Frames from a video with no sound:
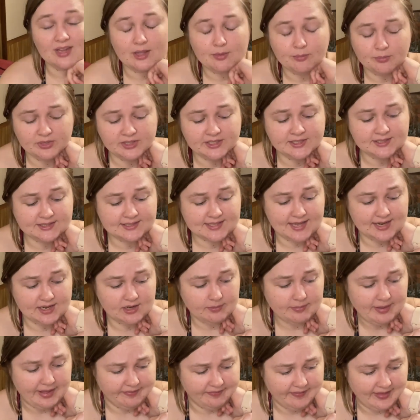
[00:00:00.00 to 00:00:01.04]
I'm really excited
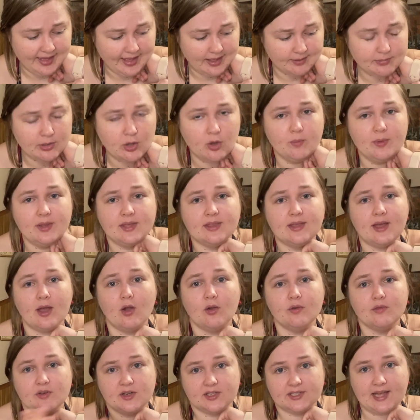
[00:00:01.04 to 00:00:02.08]
about that. I'm hoping that
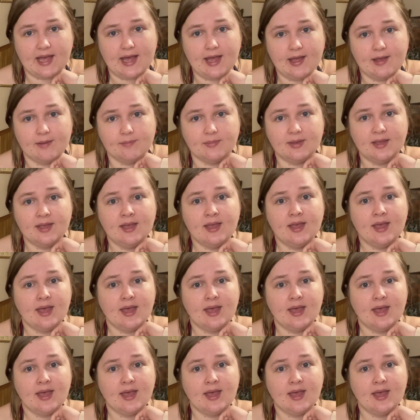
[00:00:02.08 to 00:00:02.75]
over time,